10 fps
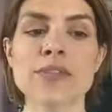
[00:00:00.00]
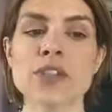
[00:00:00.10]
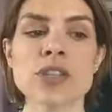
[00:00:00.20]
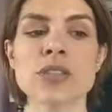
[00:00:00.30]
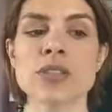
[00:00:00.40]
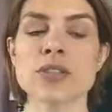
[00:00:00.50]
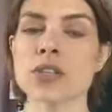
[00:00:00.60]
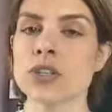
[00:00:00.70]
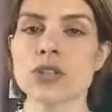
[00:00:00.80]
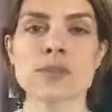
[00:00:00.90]
just
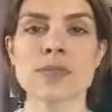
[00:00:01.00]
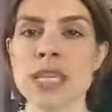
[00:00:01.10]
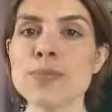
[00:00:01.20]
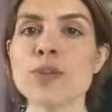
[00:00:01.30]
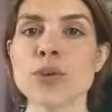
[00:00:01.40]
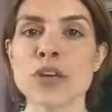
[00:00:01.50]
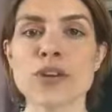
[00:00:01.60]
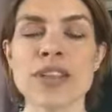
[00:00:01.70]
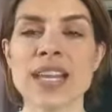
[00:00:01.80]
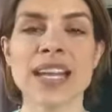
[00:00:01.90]
keep doing your
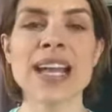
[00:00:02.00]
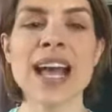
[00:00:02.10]
thing.